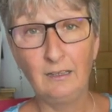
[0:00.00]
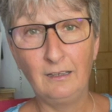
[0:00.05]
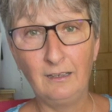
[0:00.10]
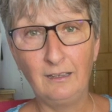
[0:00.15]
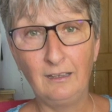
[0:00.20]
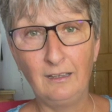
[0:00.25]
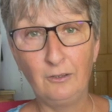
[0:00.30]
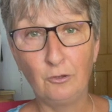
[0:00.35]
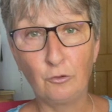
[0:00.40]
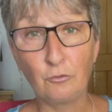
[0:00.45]

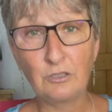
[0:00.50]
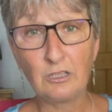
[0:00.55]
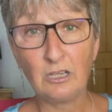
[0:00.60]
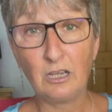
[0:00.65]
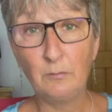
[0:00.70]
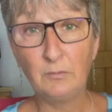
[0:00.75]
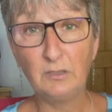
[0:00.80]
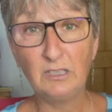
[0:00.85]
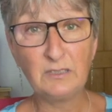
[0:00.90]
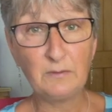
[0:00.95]
a long
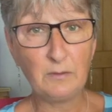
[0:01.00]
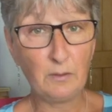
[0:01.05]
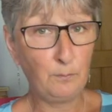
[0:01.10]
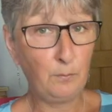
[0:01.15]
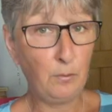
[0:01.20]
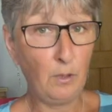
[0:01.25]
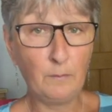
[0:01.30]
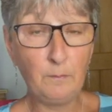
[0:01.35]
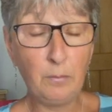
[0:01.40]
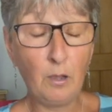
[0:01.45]
time.
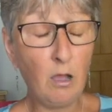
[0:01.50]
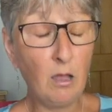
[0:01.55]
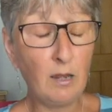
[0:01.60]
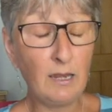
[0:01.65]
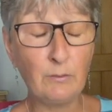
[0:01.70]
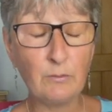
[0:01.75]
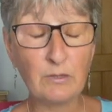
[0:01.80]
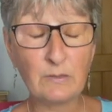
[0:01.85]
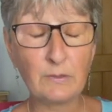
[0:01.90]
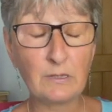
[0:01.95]
And
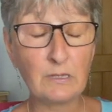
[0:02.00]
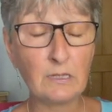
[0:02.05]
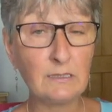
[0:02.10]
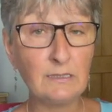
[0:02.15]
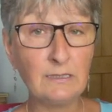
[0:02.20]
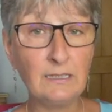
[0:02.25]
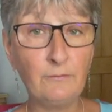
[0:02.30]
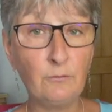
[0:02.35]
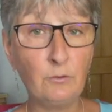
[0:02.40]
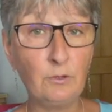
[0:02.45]
partly it was because I
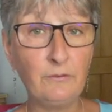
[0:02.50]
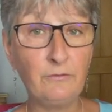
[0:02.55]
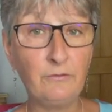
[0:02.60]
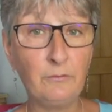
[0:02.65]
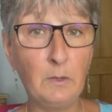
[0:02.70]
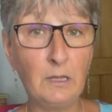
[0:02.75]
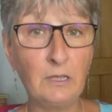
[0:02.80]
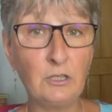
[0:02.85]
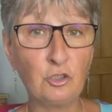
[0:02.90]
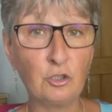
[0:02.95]
didn't have all the
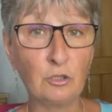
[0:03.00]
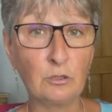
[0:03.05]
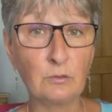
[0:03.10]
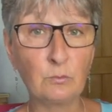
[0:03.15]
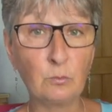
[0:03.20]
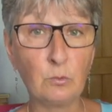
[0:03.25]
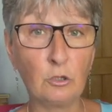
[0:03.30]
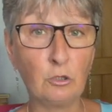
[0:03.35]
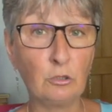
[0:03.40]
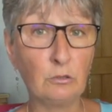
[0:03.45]
information,
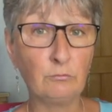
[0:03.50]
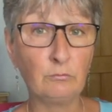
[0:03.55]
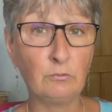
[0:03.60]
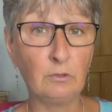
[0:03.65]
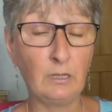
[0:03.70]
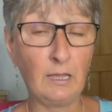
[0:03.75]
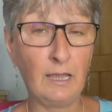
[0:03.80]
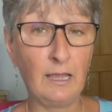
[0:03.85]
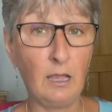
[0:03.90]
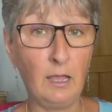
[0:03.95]
so
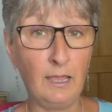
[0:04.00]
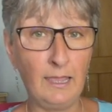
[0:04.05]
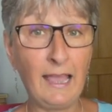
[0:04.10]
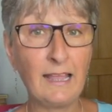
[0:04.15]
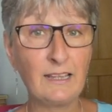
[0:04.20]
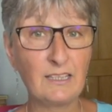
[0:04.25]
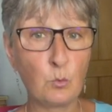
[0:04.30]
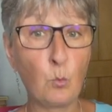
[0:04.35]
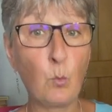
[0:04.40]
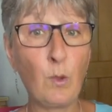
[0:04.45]
I
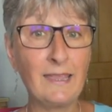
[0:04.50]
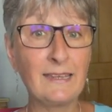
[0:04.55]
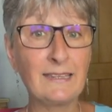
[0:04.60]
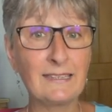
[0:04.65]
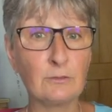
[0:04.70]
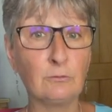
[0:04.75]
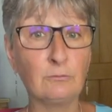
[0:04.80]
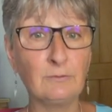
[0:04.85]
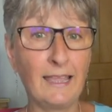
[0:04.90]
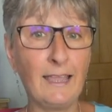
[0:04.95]
had to wait
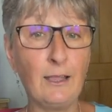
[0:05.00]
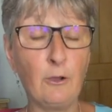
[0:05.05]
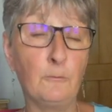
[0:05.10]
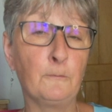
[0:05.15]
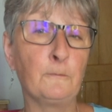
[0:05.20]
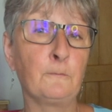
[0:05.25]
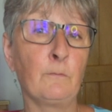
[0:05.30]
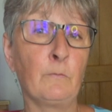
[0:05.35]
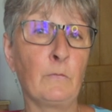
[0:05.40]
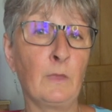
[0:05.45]
until now
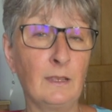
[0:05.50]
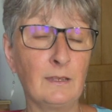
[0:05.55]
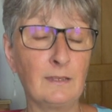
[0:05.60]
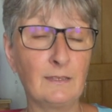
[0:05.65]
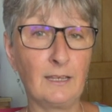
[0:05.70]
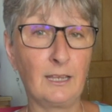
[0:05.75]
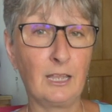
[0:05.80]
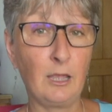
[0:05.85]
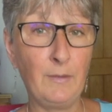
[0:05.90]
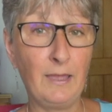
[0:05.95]

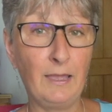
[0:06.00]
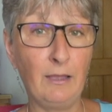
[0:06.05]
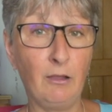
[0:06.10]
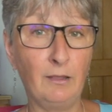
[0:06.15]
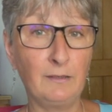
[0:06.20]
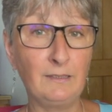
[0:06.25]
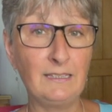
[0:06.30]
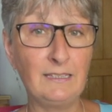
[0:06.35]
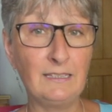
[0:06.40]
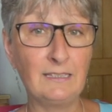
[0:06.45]
to come out.
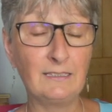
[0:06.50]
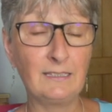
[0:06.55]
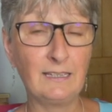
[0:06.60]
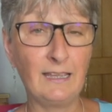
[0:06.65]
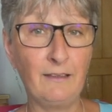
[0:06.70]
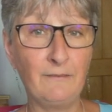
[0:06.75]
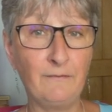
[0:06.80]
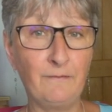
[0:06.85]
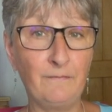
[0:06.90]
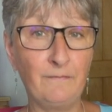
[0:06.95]
I needed to
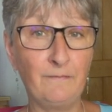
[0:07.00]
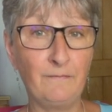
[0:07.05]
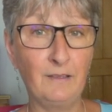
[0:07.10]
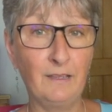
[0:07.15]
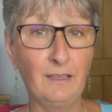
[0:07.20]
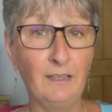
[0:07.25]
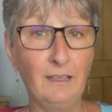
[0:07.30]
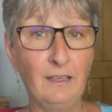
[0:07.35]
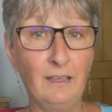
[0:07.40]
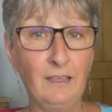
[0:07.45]
have,
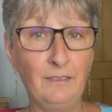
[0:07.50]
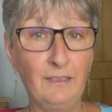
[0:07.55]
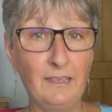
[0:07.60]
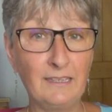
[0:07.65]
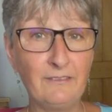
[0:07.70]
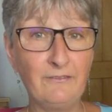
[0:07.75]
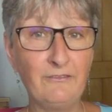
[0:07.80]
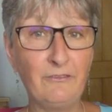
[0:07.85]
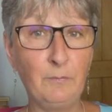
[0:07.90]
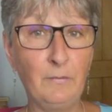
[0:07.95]

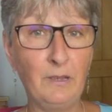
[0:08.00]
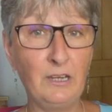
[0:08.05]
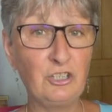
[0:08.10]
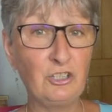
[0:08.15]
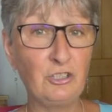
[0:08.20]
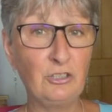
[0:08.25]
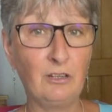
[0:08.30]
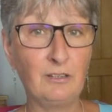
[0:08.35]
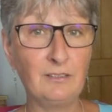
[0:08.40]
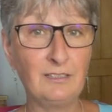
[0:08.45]
there's
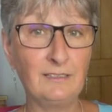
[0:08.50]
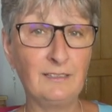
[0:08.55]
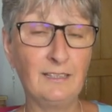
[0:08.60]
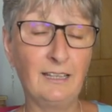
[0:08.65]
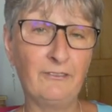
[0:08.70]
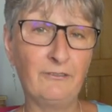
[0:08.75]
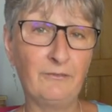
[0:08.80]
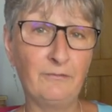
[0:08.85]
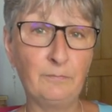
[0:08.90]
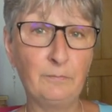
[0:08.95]
information that I didn't
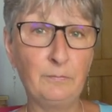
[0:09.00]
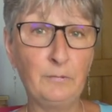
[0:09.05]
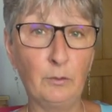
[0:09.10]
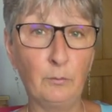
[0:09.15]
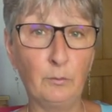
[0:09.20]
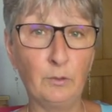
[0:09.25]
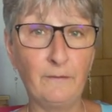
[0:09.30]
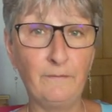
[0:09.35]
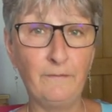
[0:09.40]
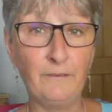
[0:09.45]
have,
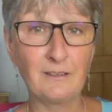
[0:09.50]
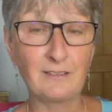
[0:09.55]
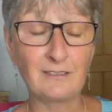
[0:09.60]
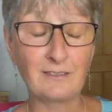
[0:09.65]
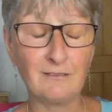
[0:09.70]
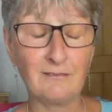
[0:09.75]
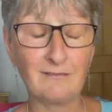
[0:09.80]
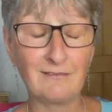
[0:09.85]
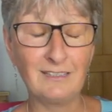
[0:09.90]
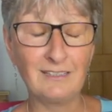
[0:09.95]
when I first
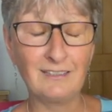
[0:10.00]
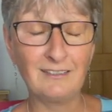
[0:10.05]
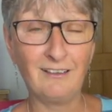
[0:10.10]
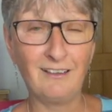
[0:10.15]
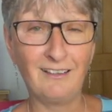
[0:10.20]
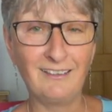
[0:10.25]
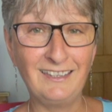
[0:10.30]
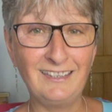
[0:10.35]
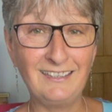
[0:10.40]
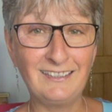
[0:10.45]
started, that
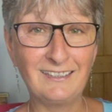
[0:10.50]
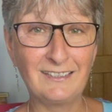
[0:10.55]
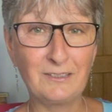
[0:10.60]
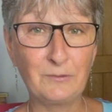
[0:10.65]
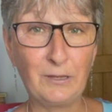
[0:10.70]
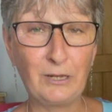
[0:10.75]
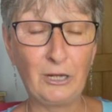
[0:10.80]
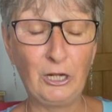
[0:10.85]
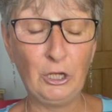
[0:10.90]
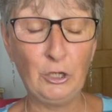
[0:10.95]
I needed
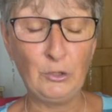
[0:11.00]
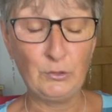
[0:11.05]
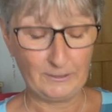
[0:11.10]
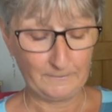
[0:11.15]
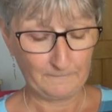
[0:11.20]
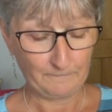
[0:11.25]
to include.